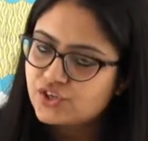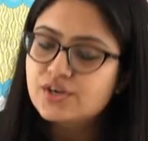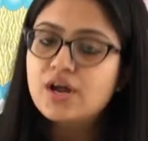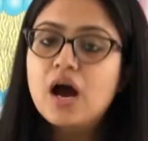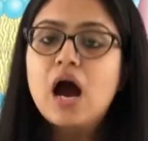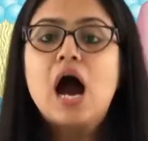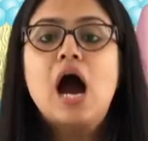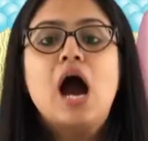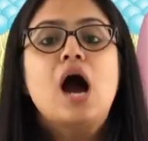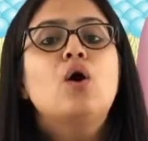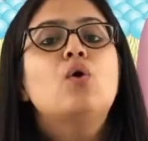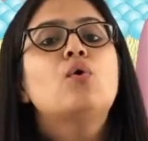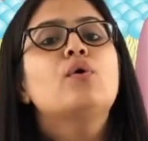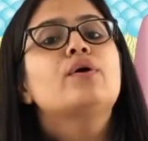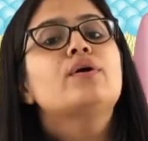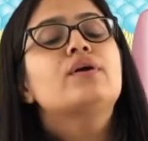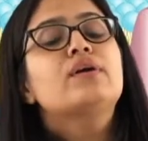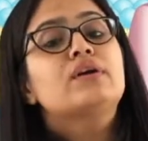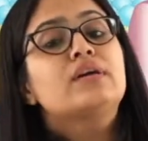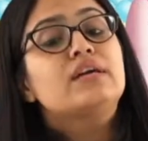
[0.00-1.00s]

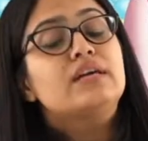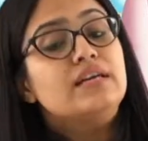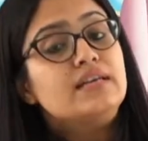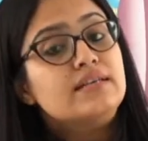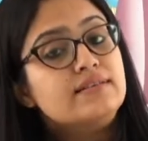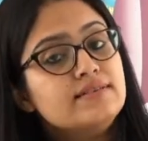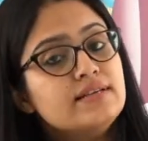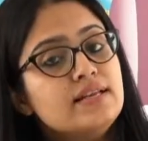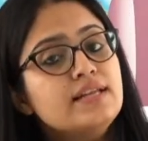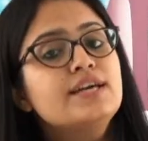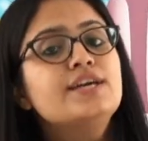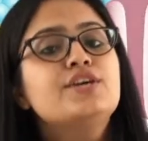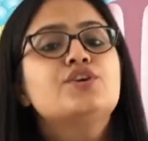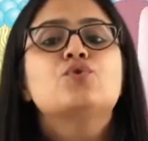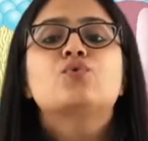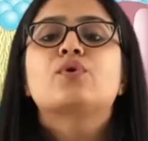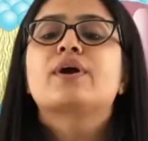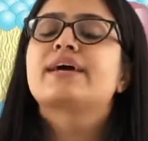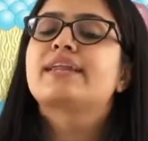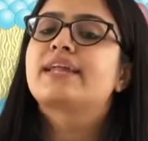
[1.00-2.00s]
how easily you
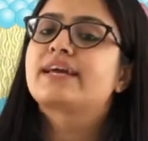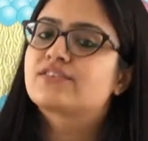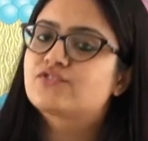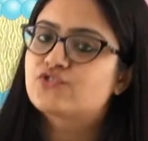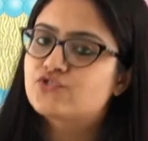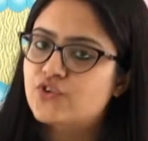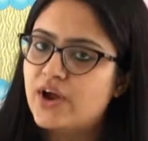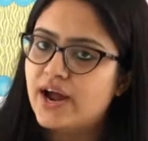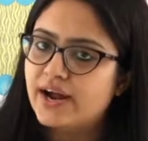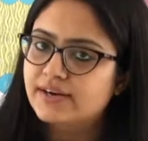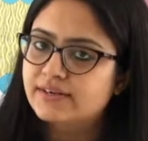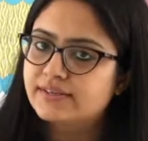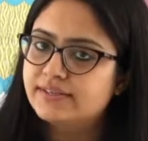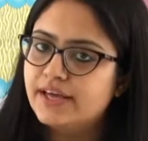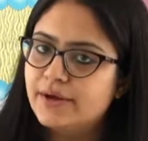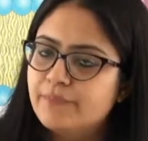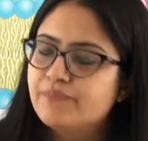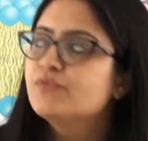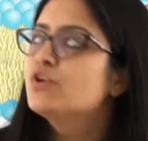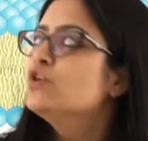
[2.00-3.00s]
can extract them.